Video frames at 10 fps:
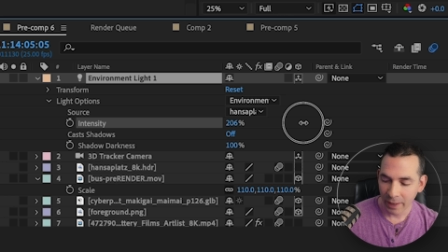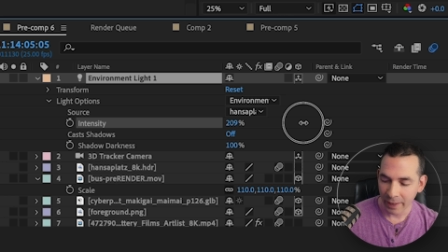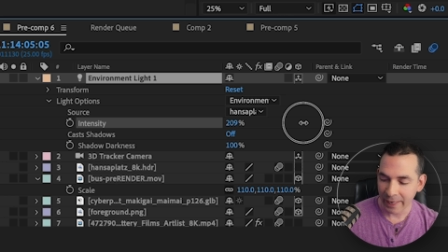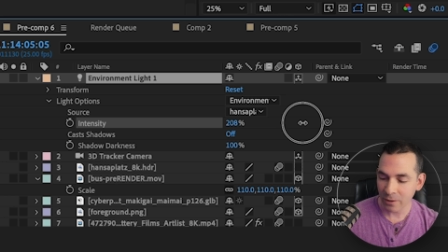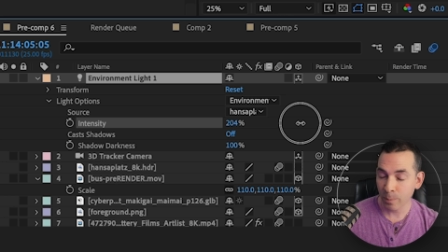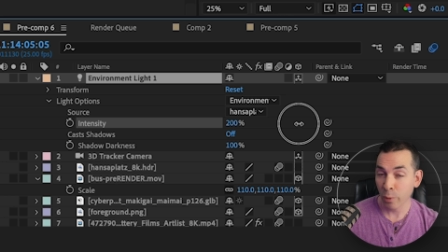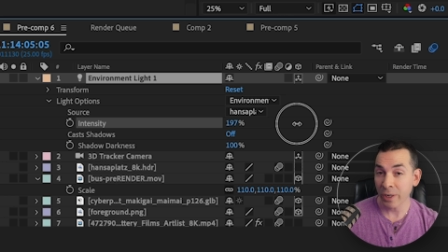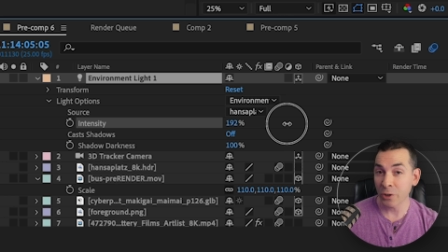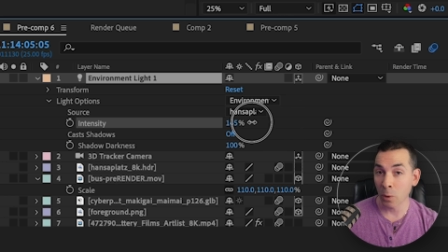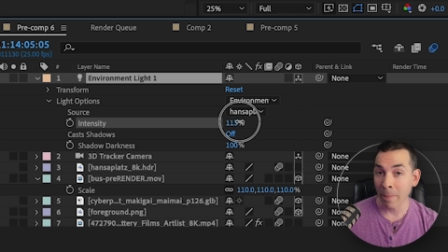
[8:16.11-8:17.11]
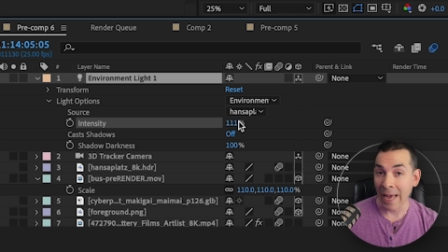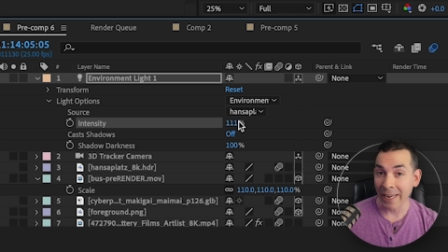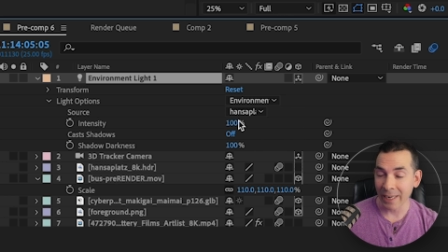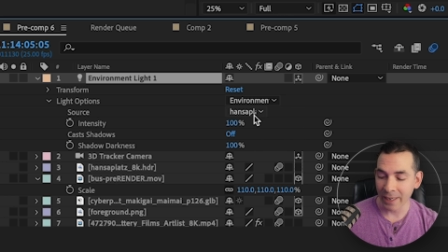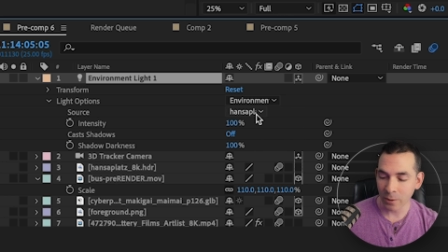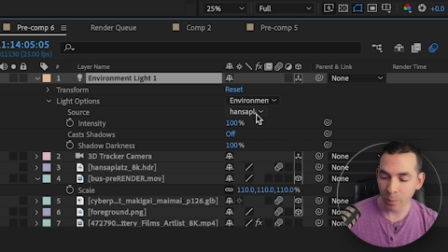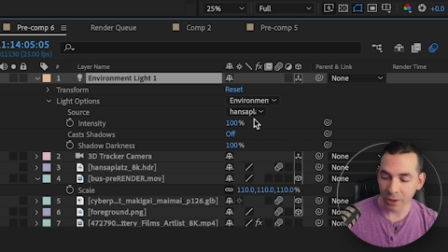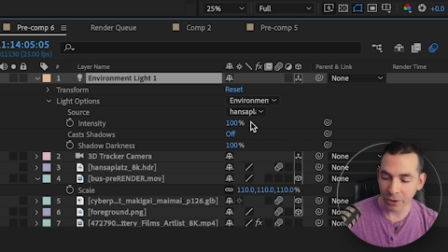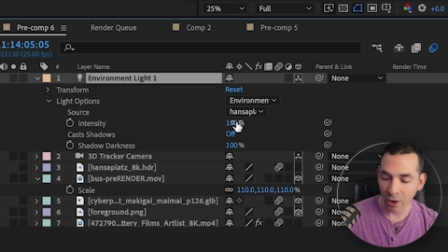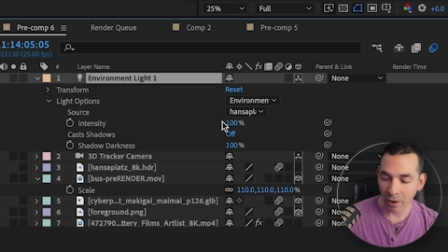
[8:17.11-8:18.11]
It gets pretty dramatic and it gets
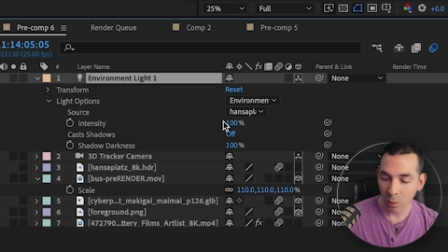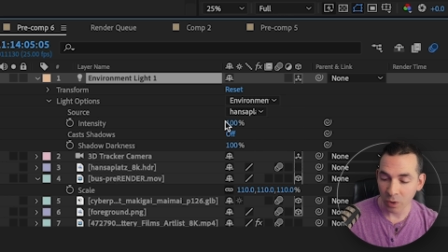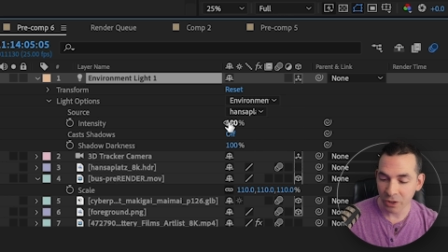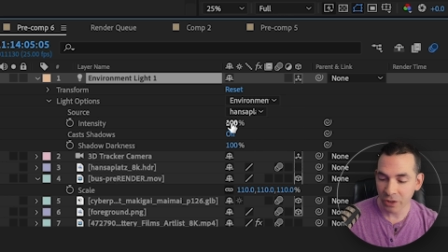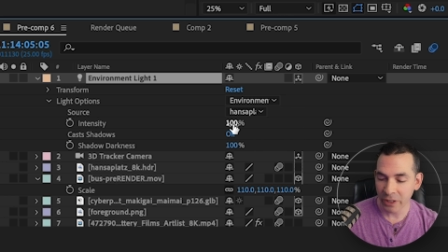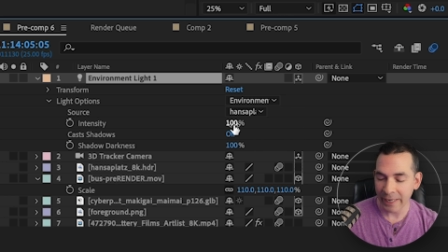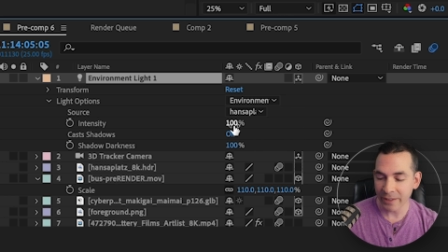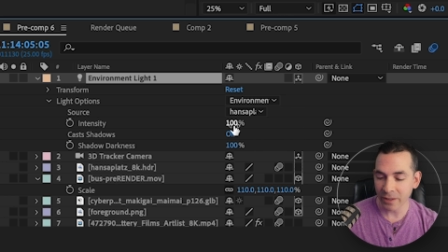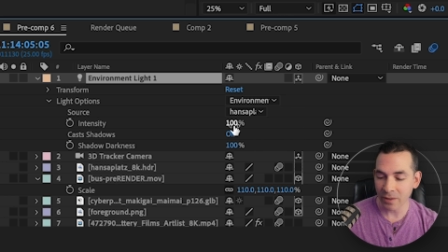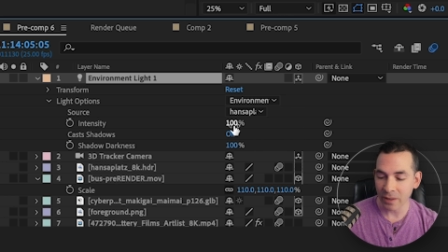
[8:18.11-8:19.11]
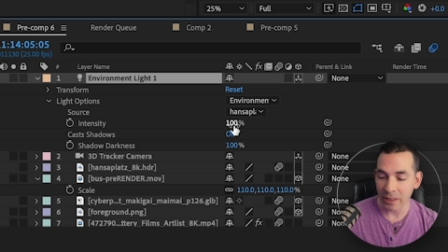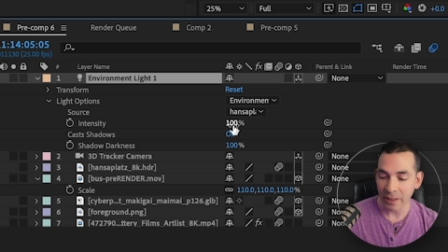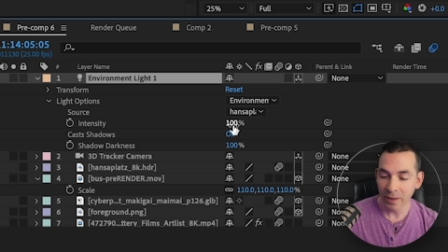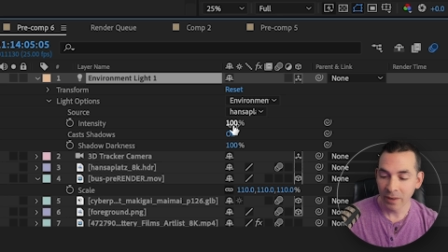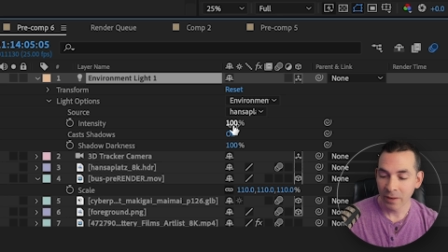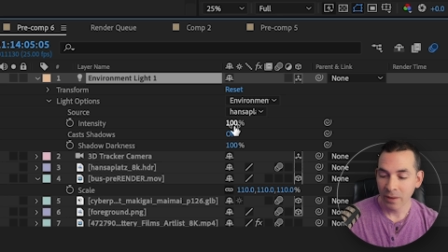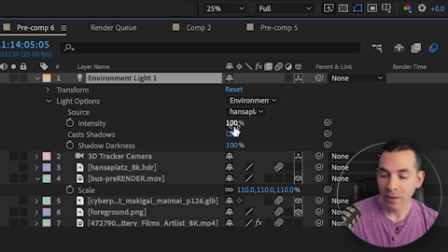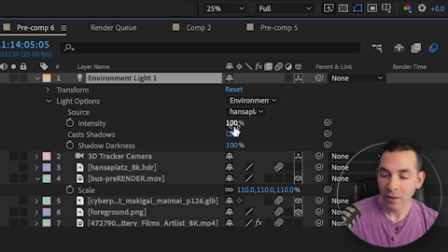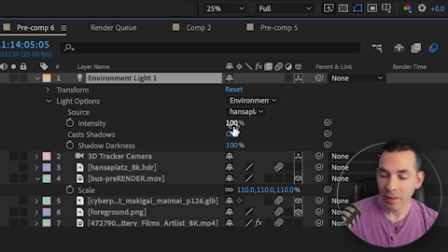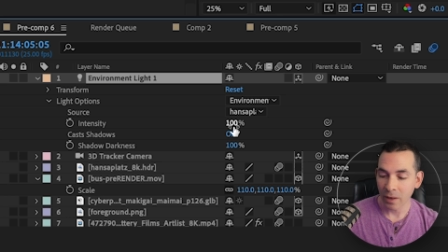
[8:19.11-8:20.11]
pretty dark, which changes the
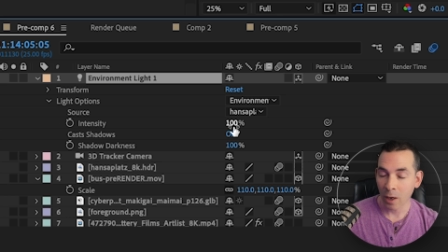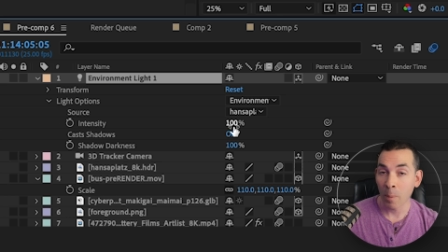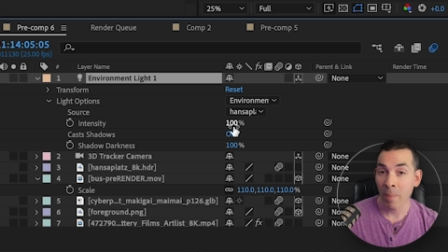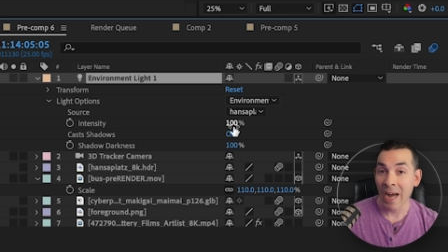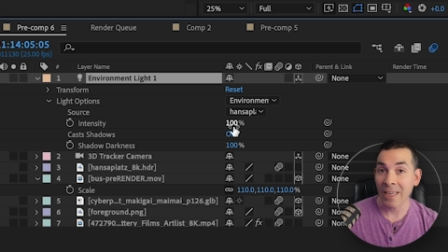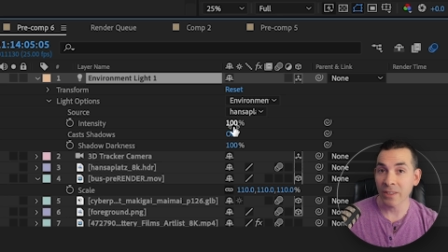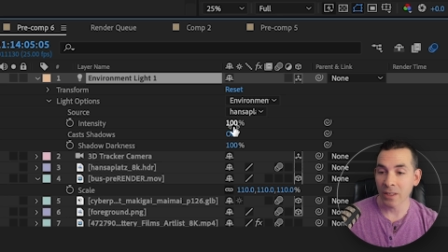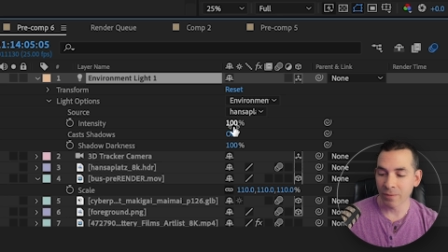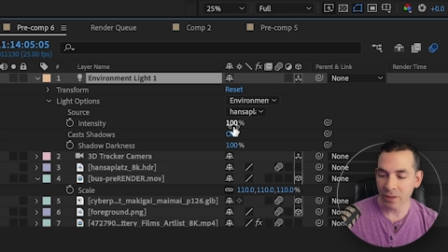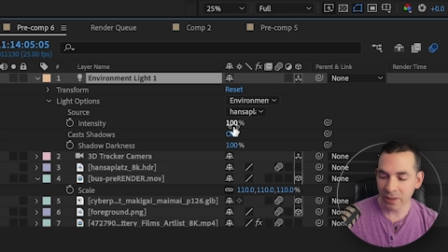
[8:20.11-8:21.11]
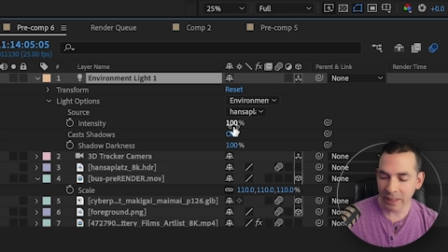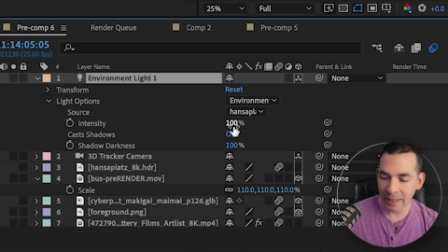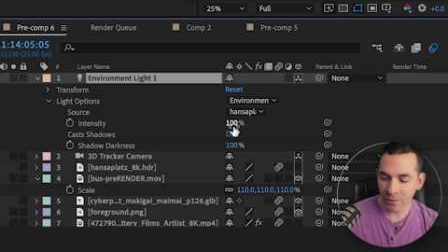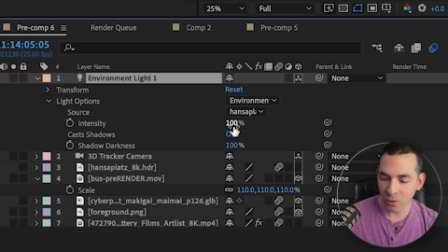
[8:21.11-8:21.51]
composite of the scene.